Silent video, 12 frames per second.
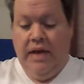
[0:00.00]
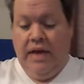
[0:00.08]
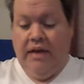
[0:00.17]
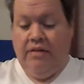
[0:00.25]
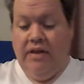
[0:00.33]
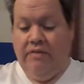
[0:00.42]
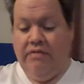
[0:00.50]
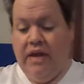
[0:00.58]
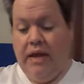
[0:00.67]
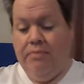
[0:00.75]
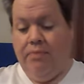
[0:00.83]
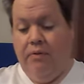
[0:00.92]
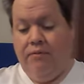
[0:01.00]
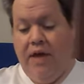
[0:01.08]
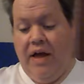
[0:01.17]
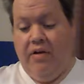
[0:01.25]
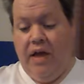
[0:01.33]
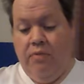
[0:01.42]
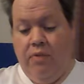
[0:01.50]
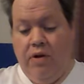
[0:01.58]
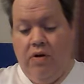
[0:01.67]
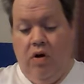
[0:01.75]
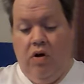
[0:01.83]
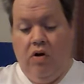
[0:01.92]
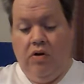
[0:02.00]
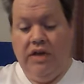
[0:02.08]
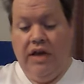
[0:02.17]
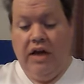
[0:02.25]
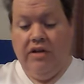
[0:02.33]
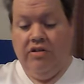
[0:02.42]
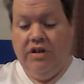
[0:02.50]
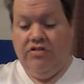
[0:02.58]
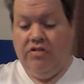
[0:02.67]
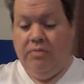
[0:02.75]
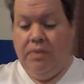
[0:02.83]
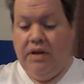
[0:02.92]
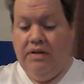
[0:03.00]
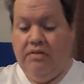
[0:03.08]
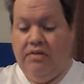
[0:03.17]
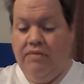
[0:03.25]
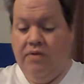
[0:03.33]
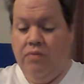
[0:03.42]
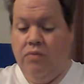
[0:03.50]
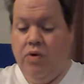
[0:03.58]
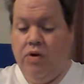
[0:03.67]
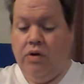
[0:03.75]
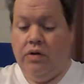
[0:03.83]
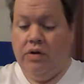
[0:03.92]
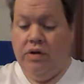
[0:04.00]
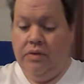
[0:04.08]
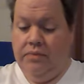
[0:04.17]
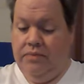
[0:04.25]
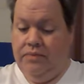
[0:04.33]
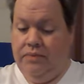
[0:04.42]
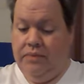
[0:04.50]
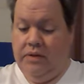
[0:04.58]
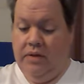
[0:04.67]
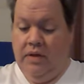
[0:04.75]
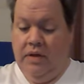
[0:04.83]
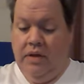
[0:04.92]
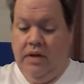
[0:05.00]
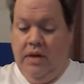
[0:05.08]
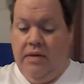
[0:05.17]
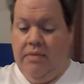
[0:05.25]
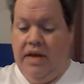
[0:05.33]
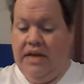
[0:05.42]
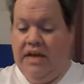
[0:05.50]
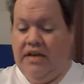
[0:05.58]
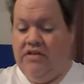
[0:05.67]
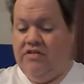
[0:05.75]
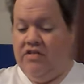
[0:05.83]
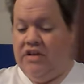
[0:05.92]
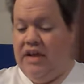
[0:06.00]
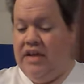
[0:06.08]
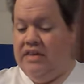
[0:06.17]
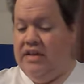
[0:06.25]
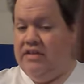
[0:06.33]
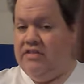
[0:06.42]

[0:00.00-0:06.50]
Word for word: he lives in April Valley, where all the other Easter bunnies live and work. Making Easter candy,